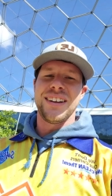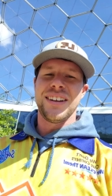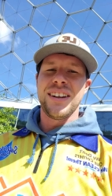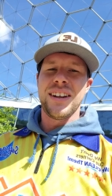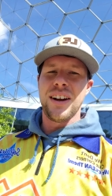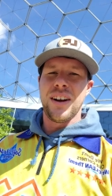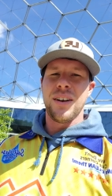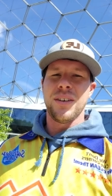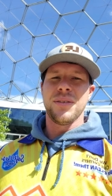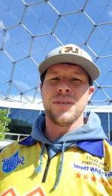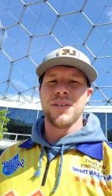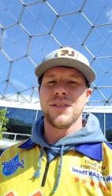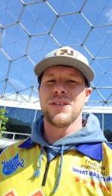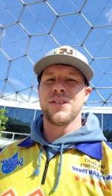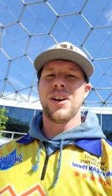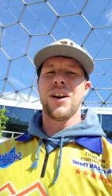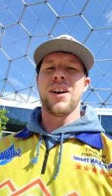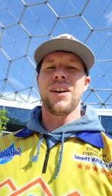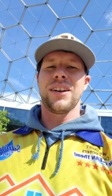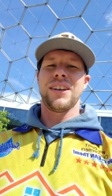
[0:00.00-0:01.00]
you know
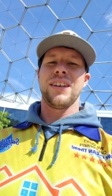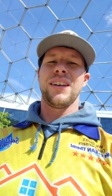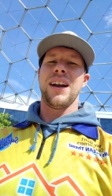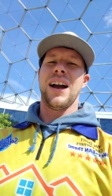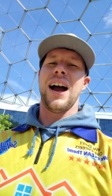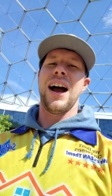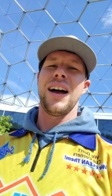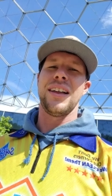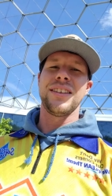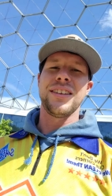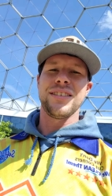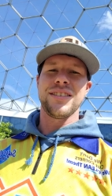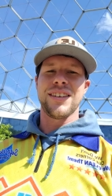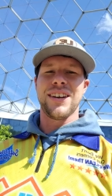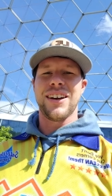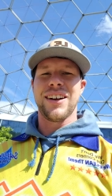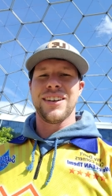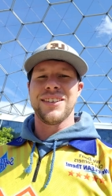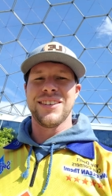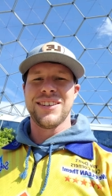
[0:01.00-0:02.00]
talking on this
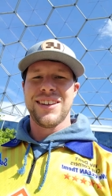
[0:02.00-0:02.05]
uh,